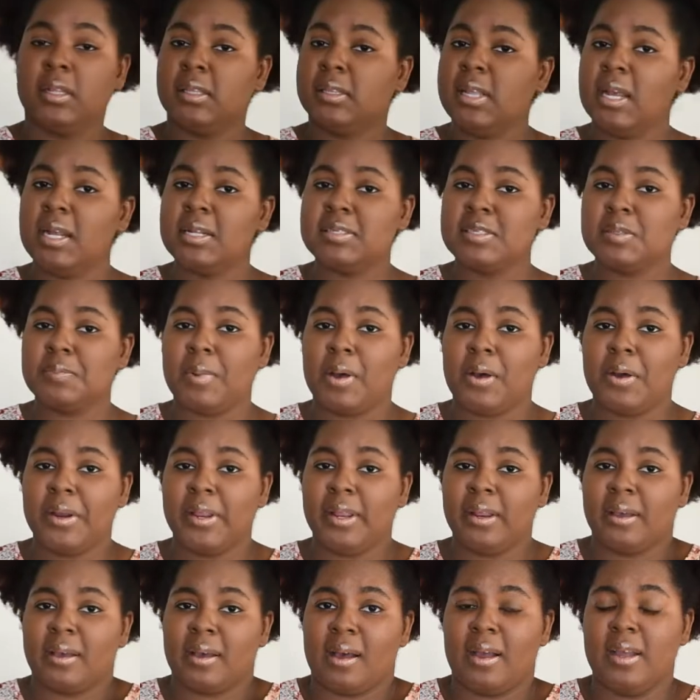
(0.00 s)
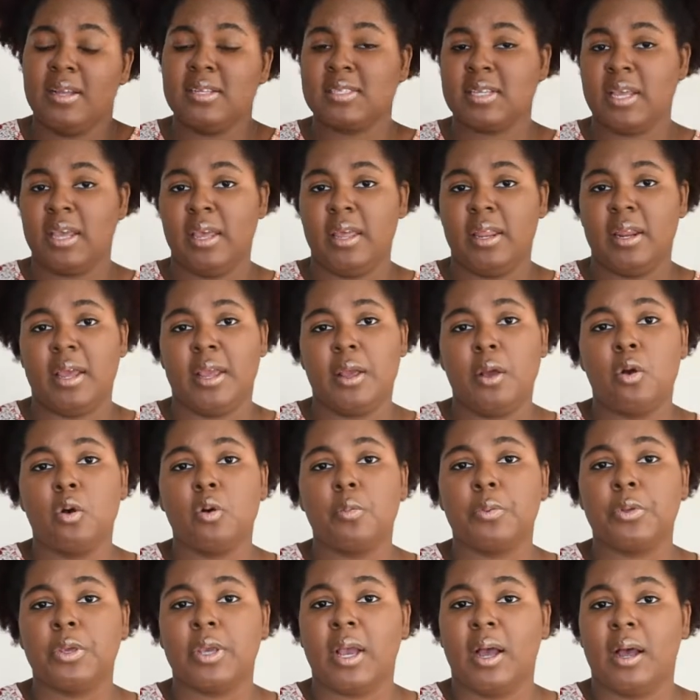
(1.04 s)
that's about it, guys, and I
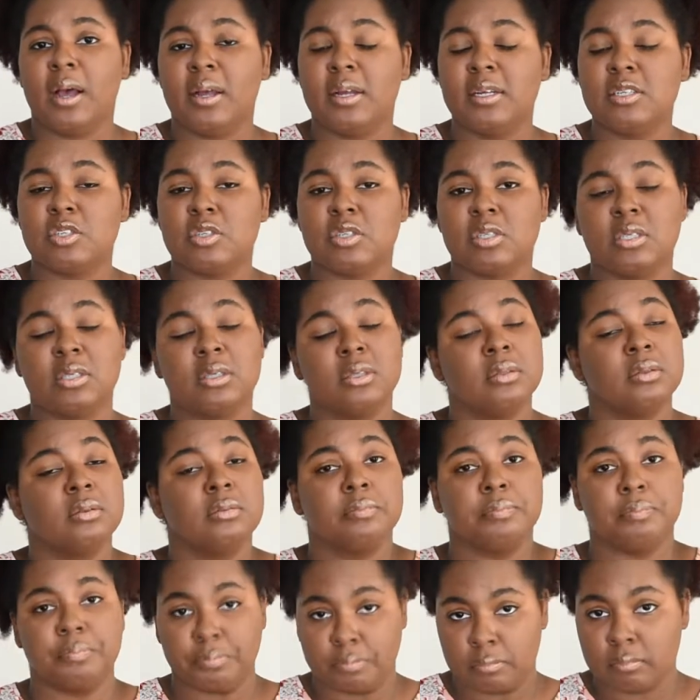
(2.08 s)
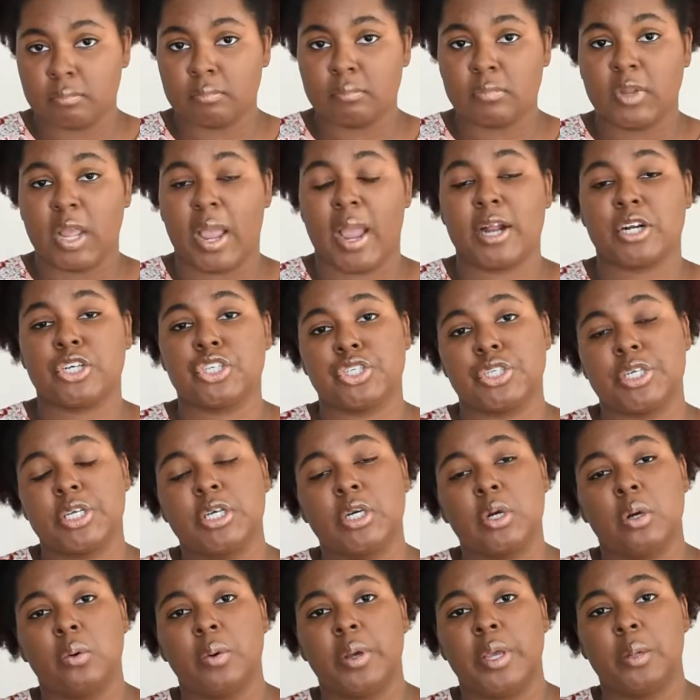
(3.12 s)
hope you guys actually
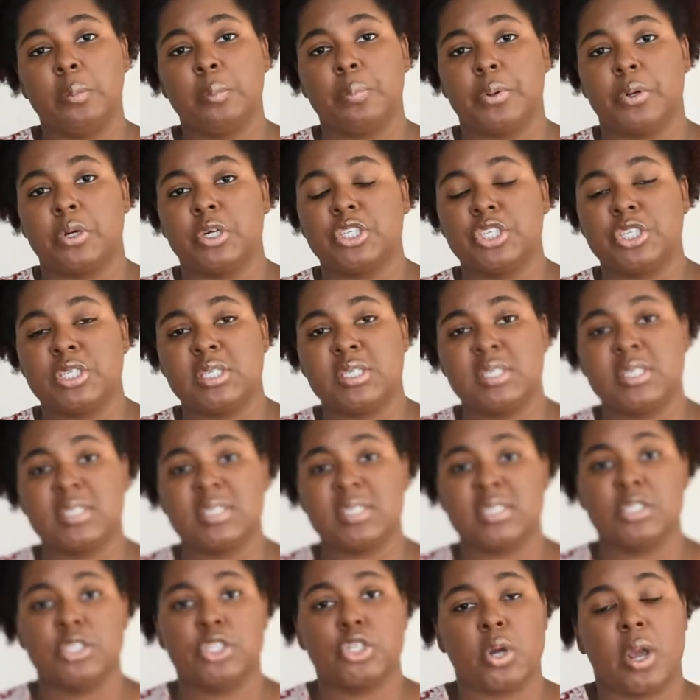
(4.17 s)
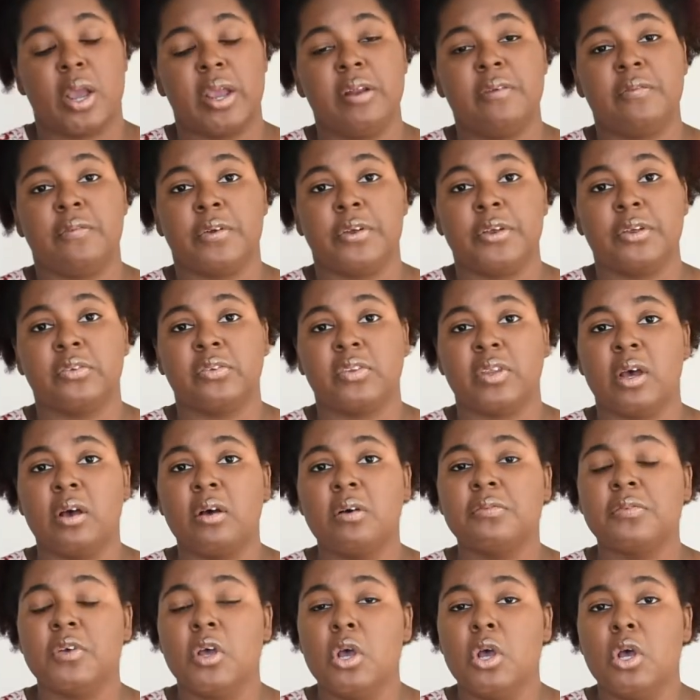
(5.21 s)
go and purchase this and try it for
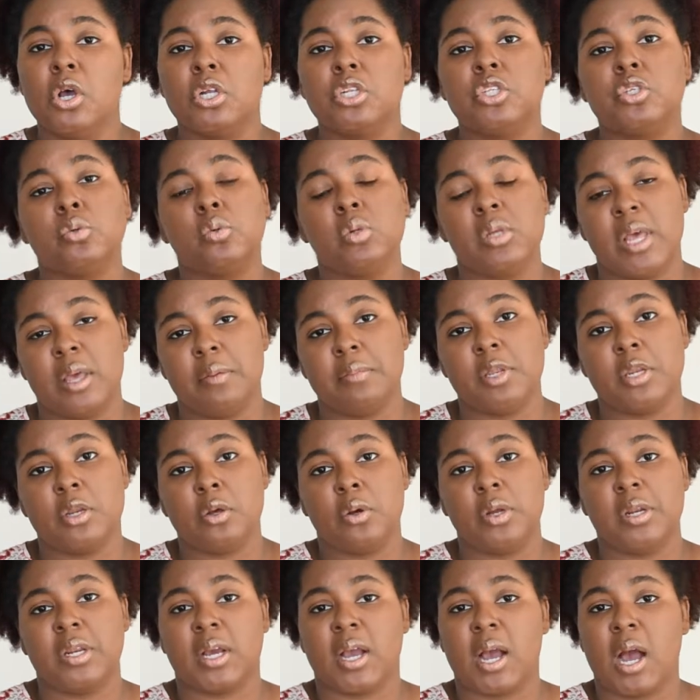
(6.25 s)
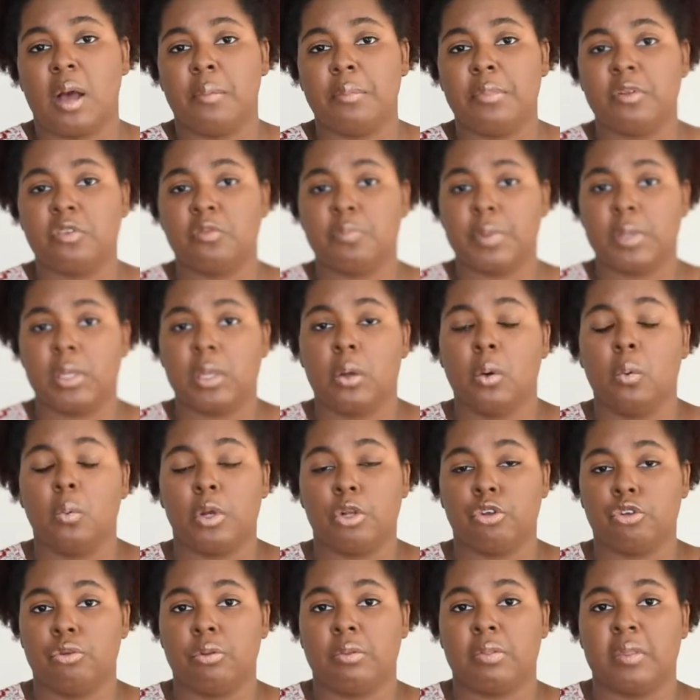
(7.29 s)
yourself. Do let me know in the comments below
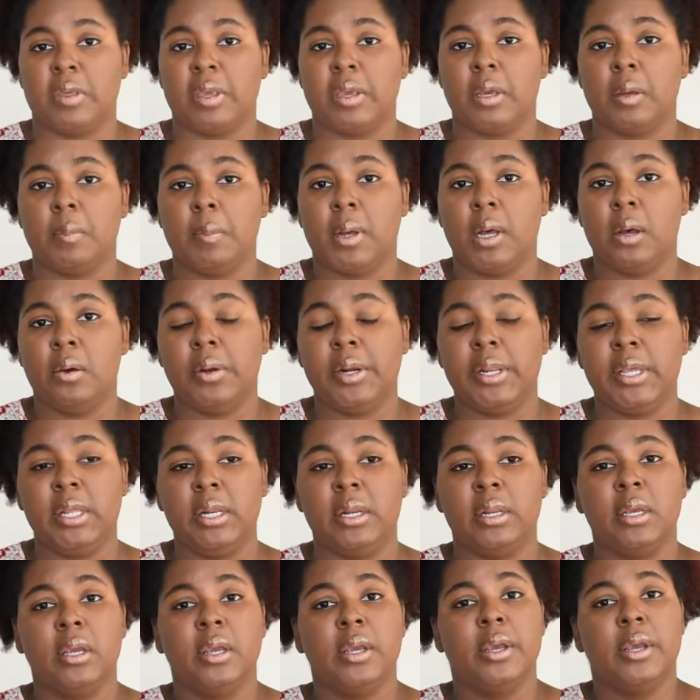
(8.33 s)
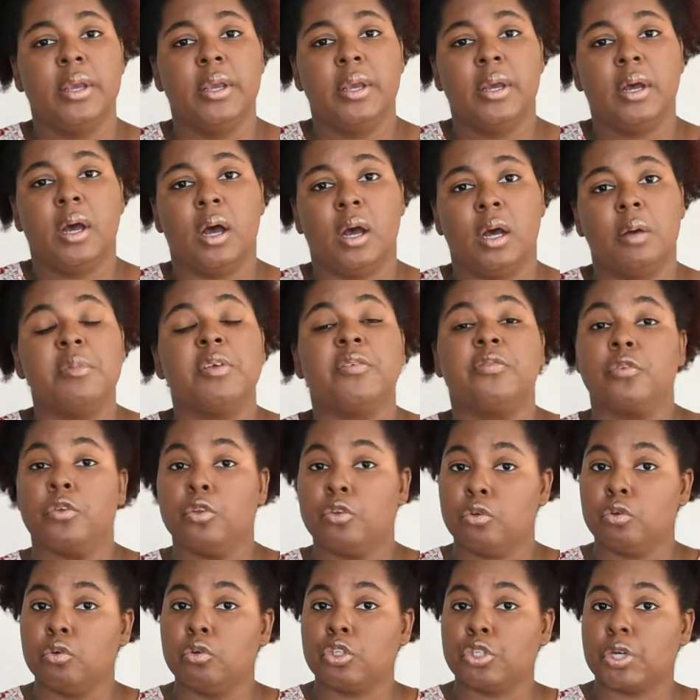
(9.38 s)
what you think about it. Um, if
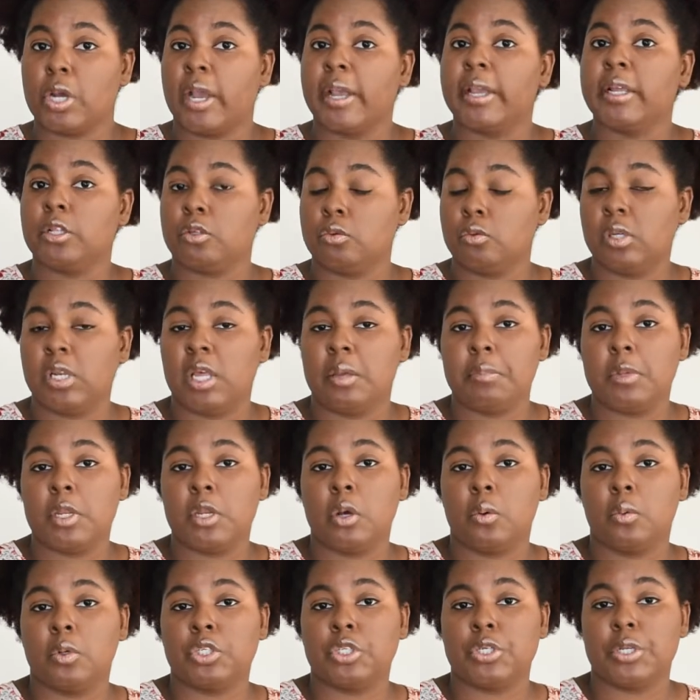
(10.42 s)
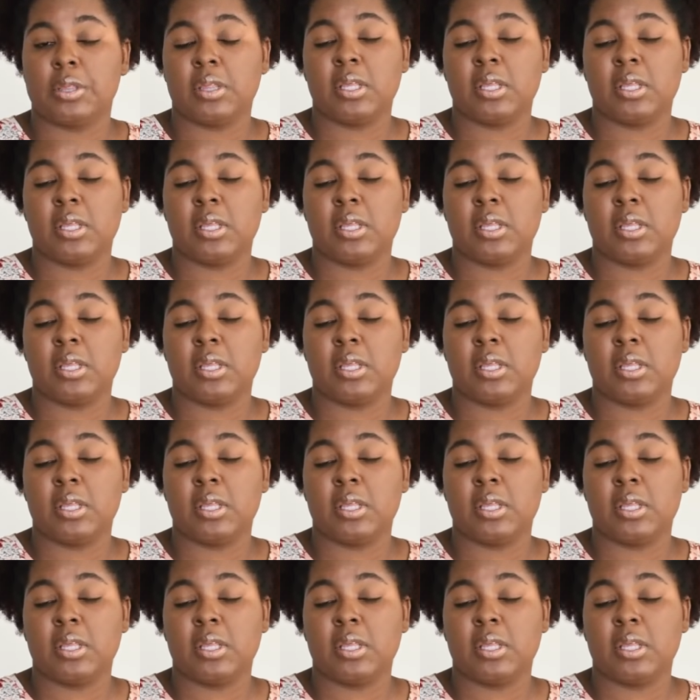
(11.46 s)
you do try it, do let me know what you